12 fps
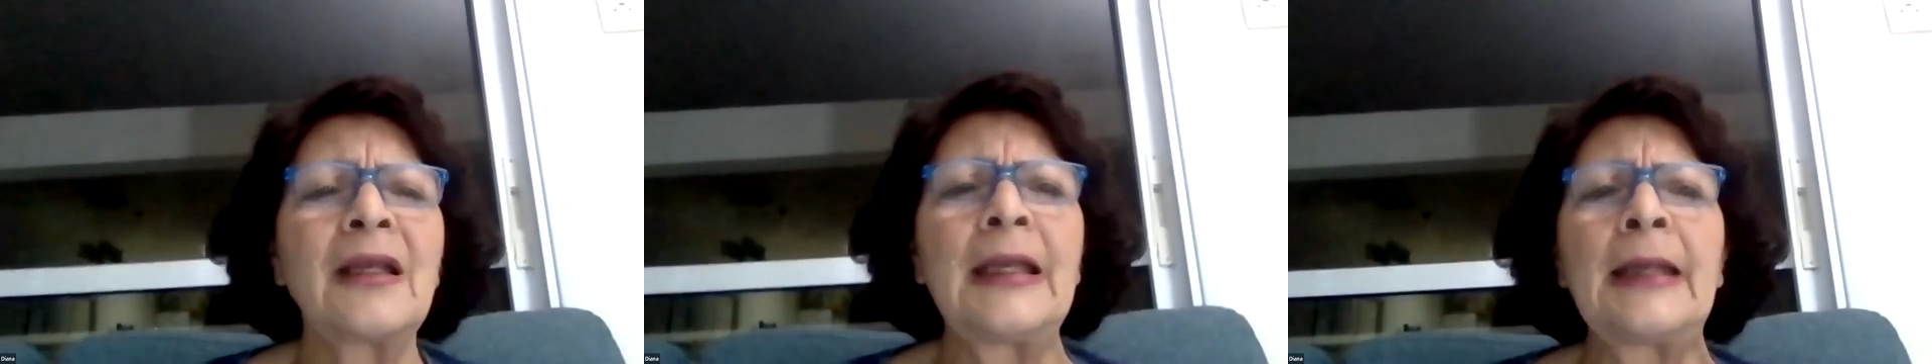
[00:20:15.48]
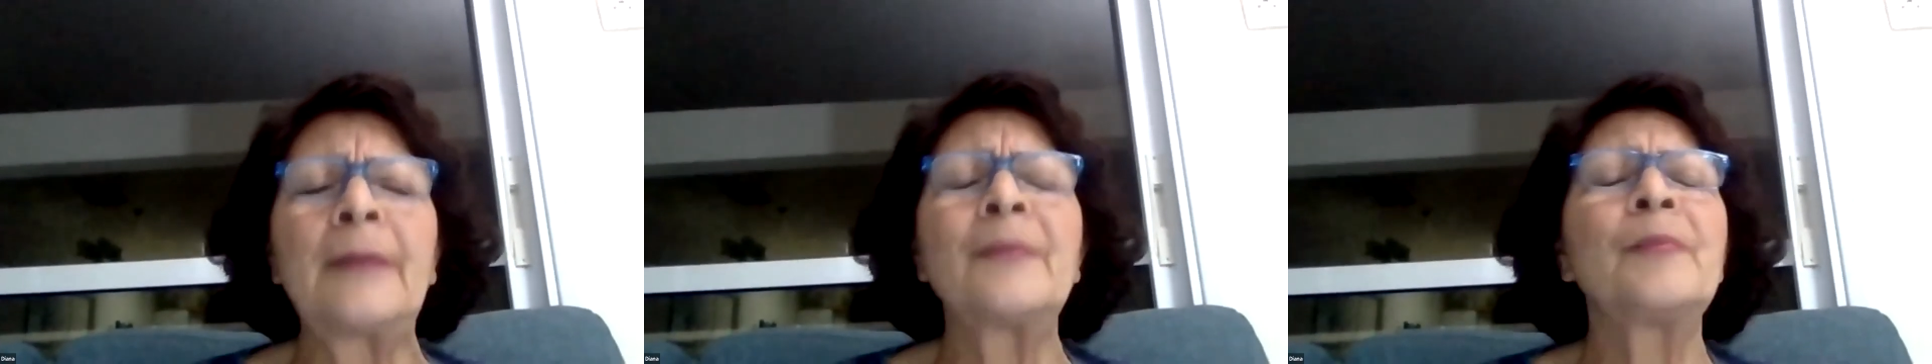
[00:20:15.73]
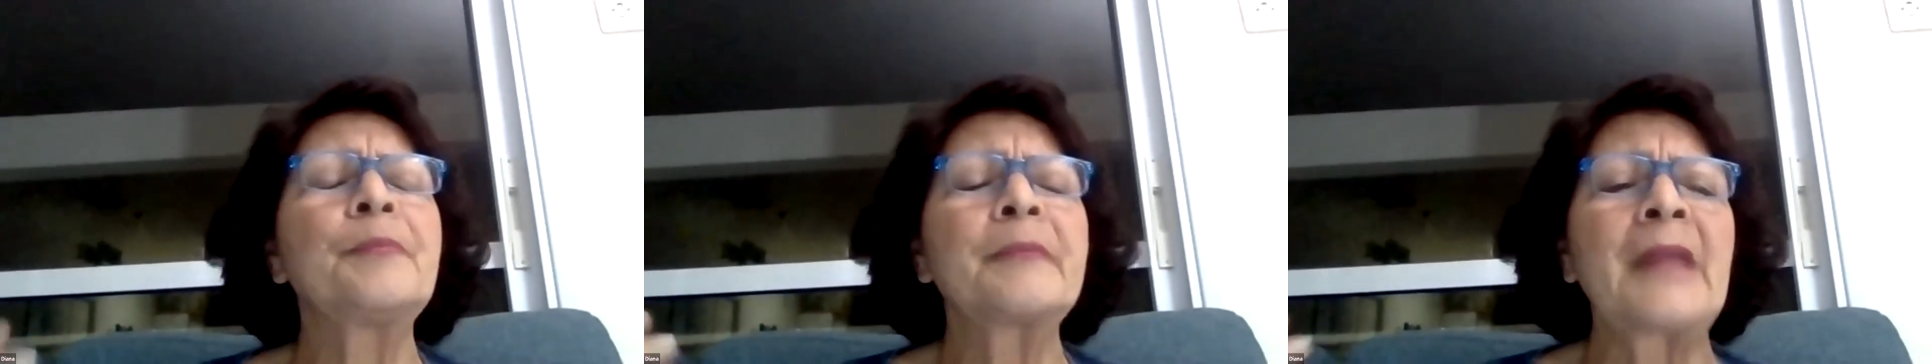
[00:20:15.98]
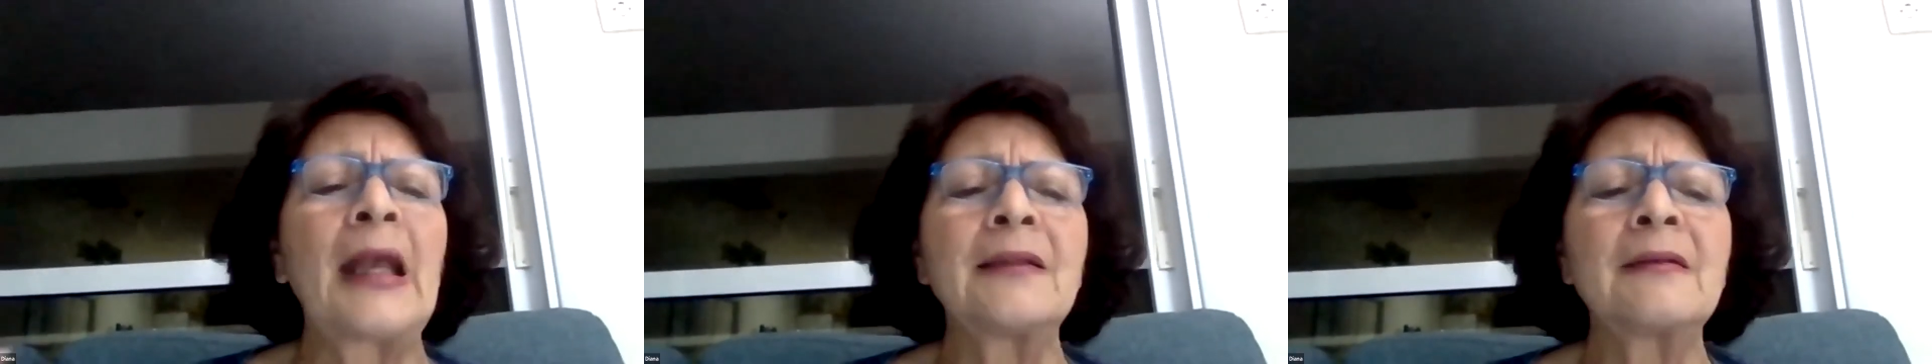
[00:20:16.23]

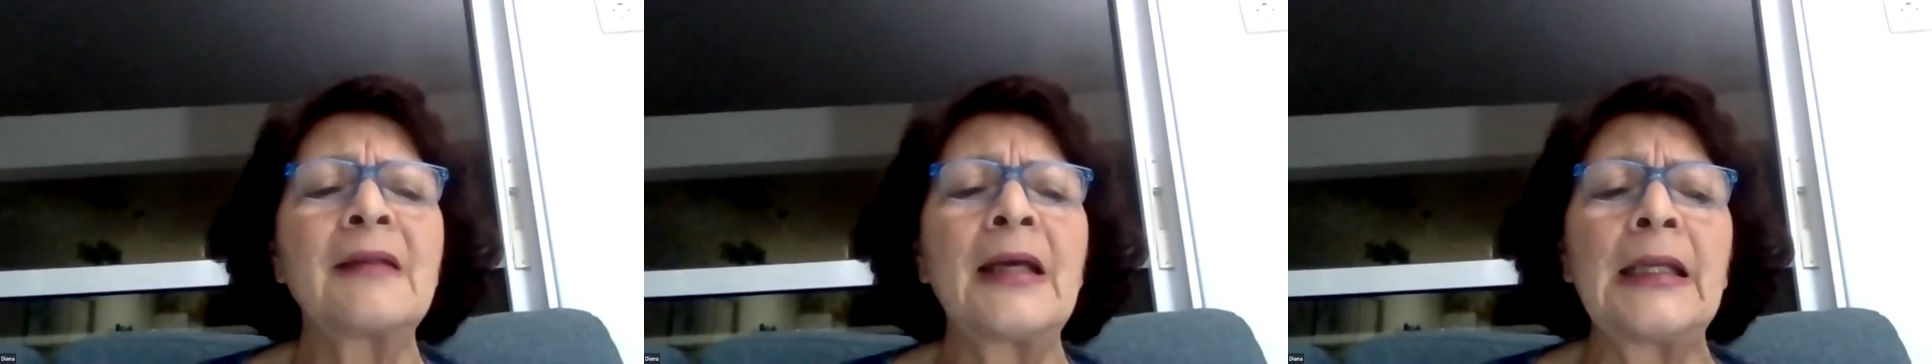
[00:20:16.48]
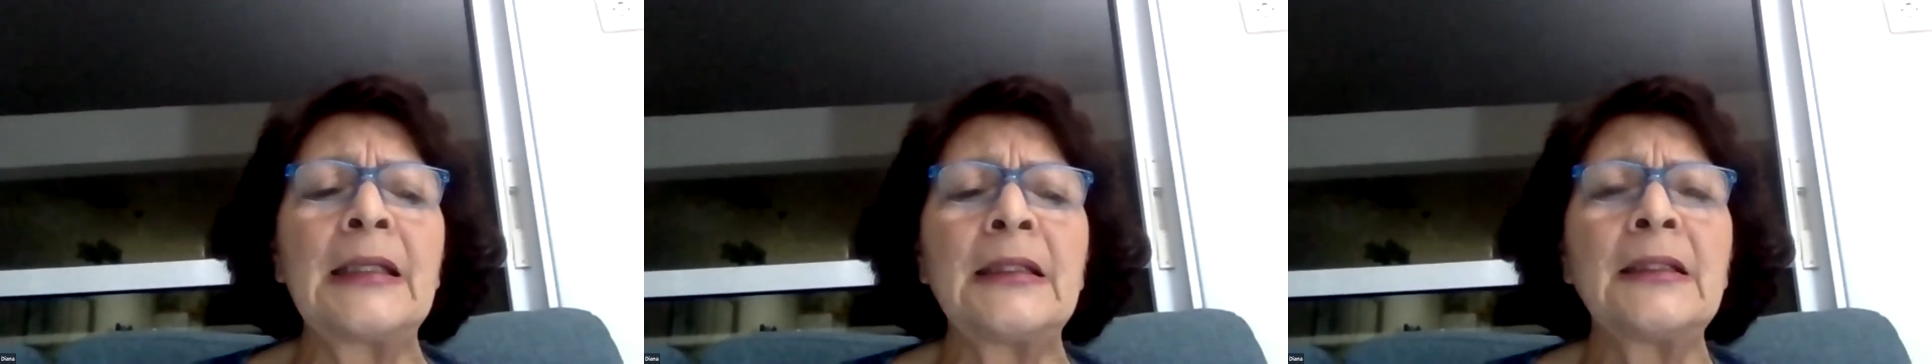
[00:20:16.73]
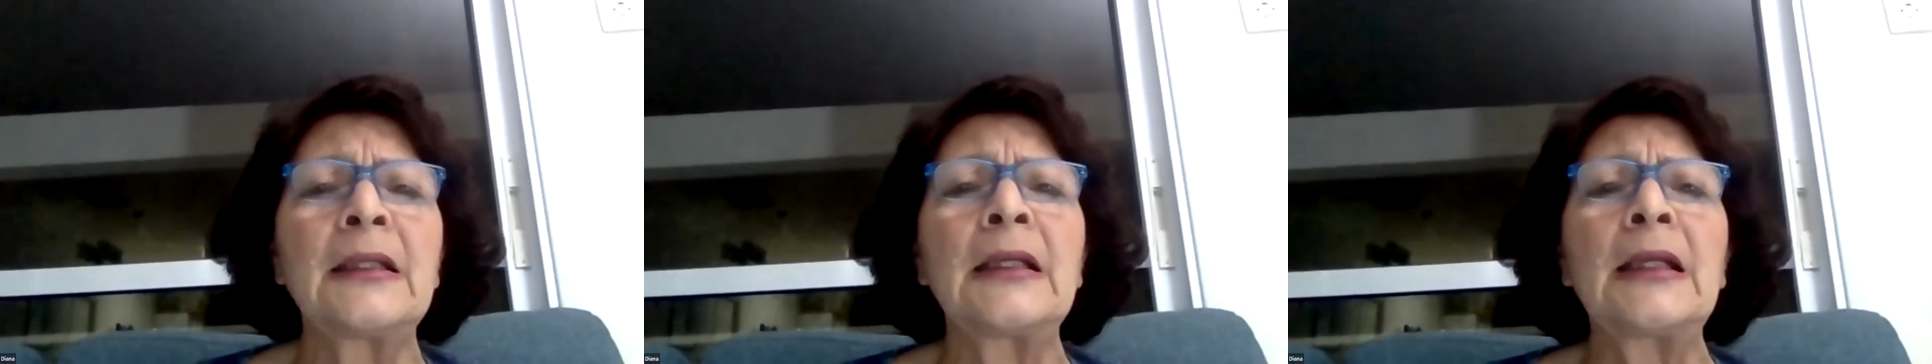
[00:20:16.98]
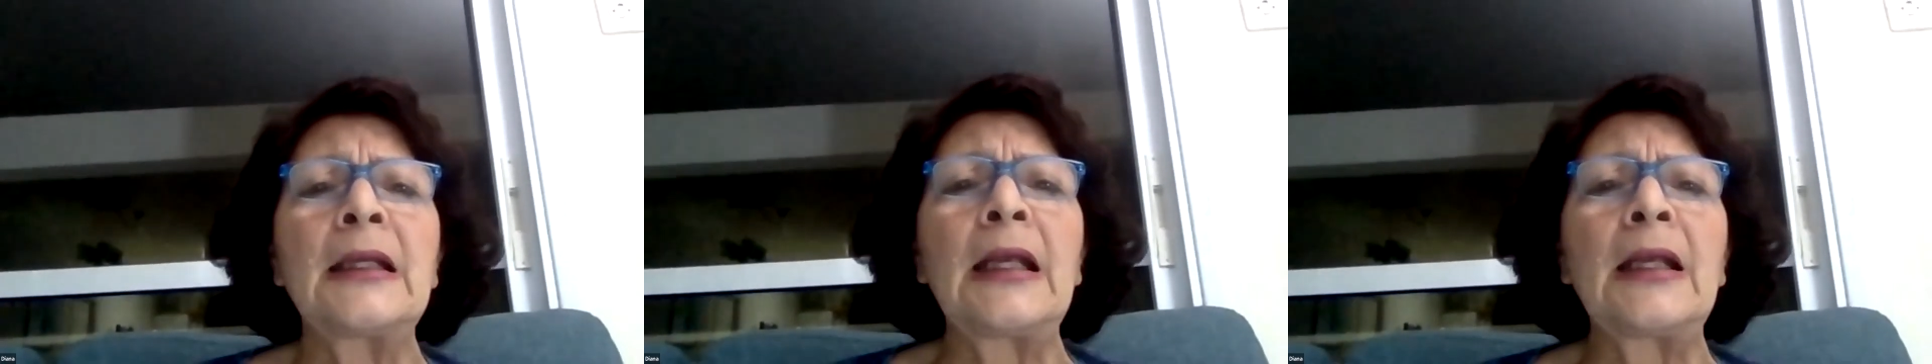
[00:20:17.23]
and they
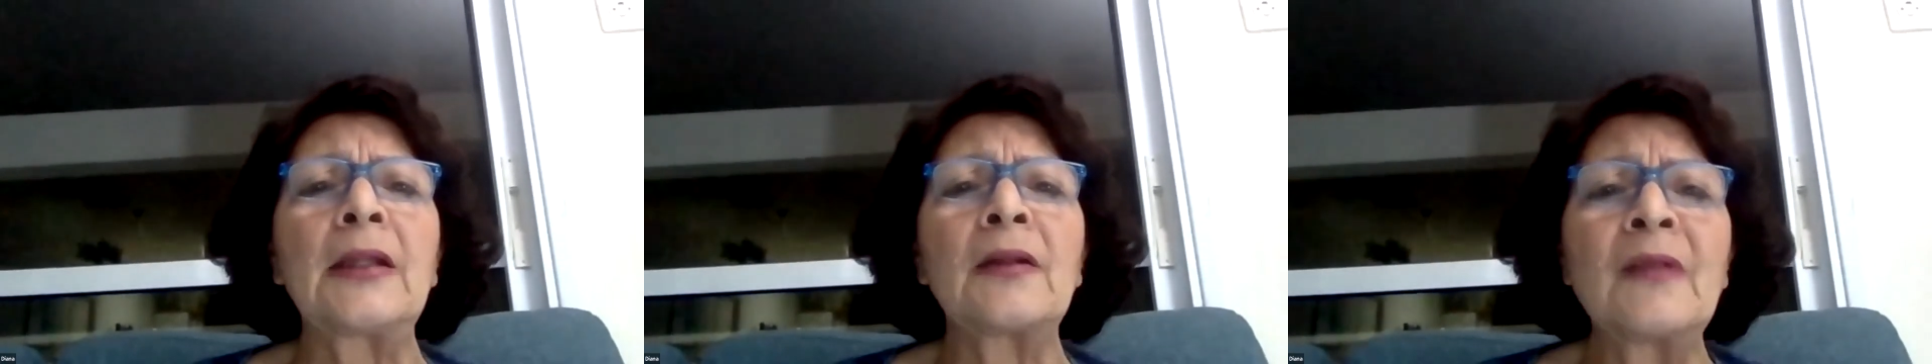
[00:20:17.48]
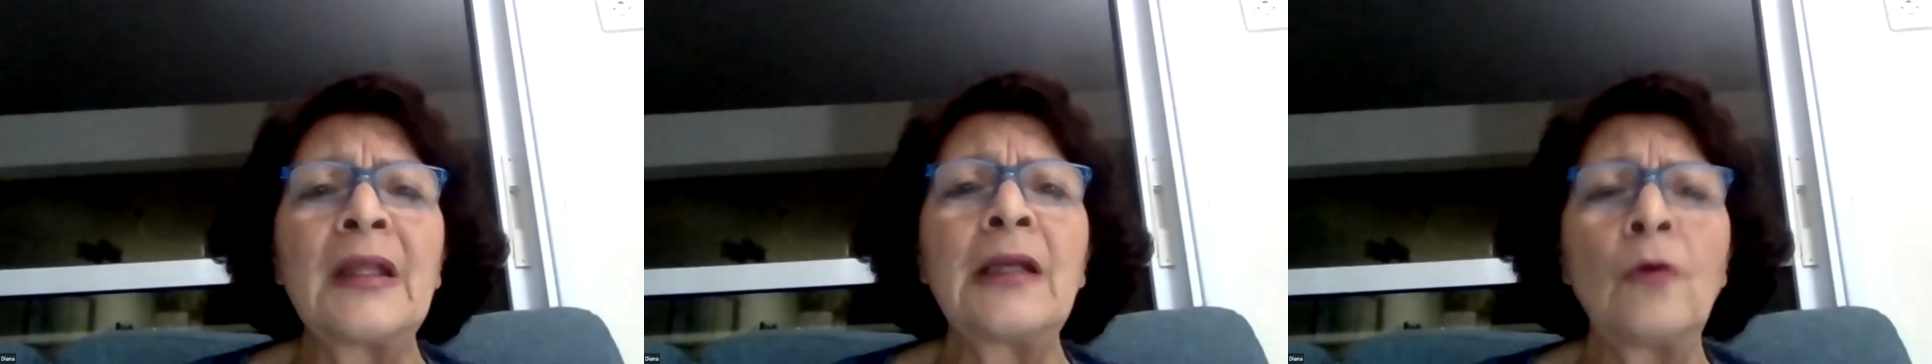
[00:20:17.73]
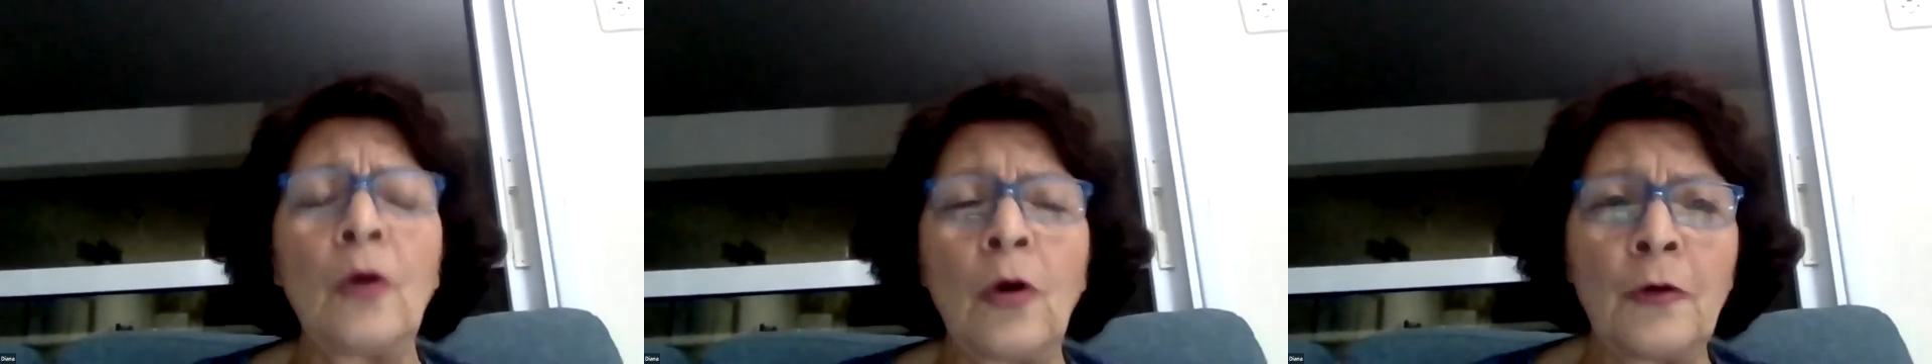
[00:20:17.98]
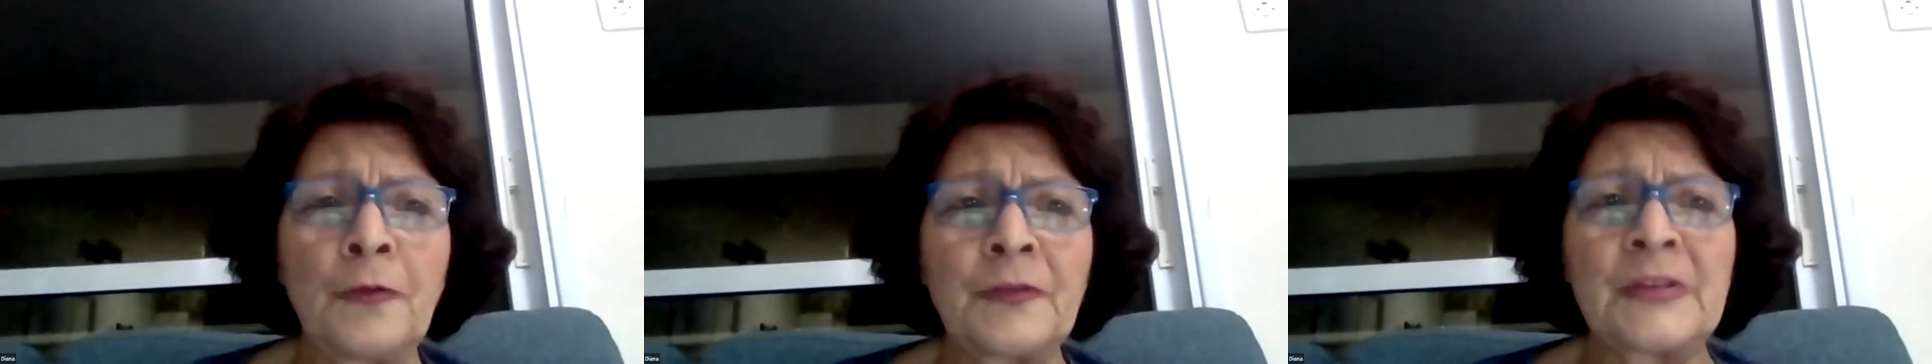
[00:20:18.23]

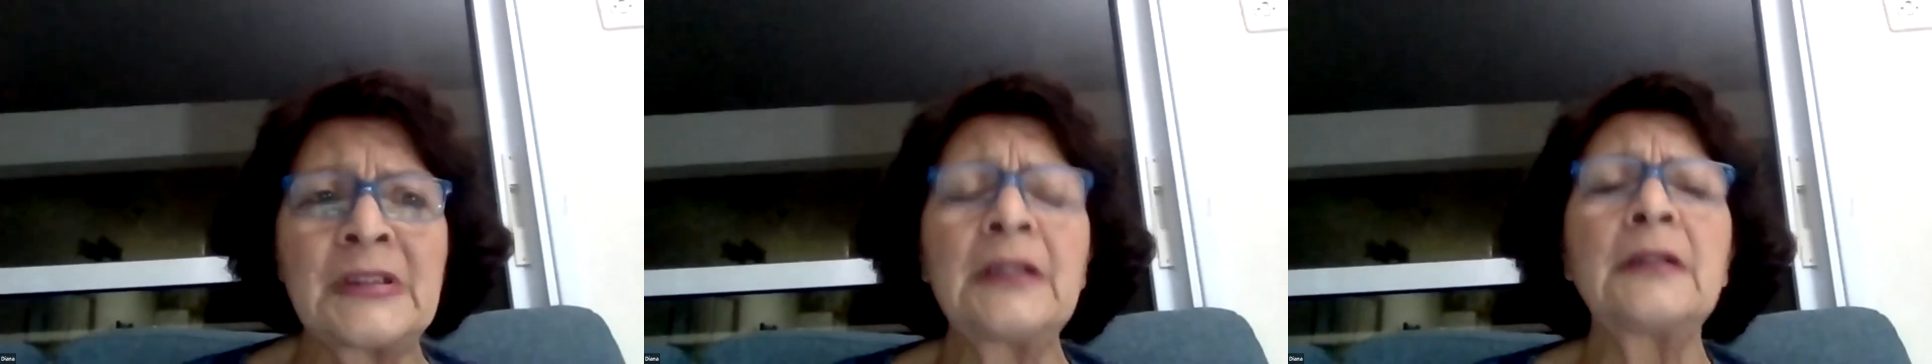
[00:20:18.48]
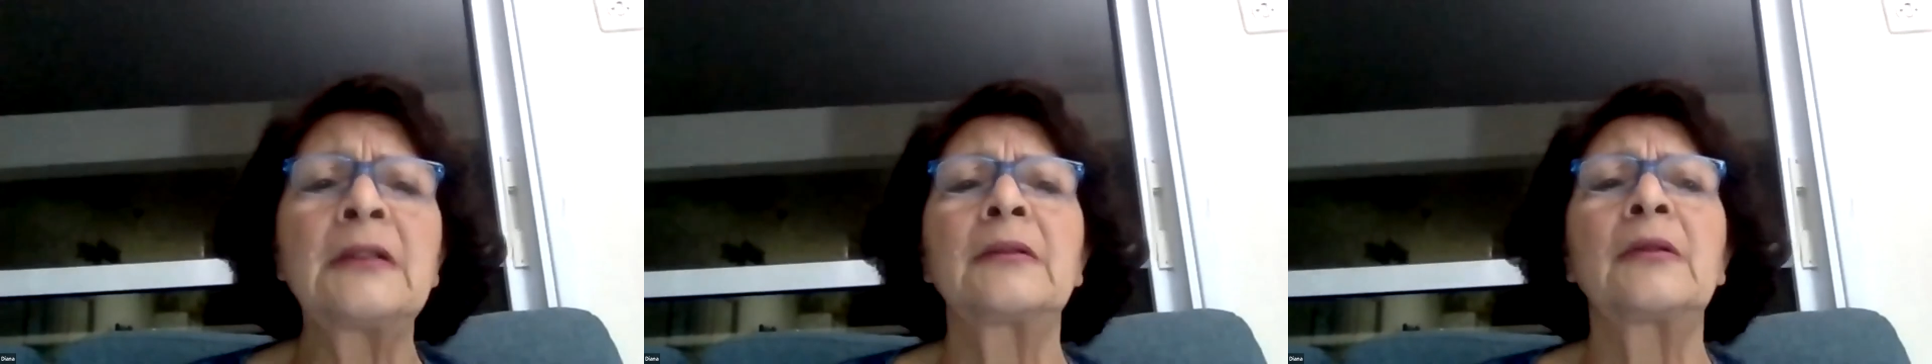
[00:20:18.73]
thereafter,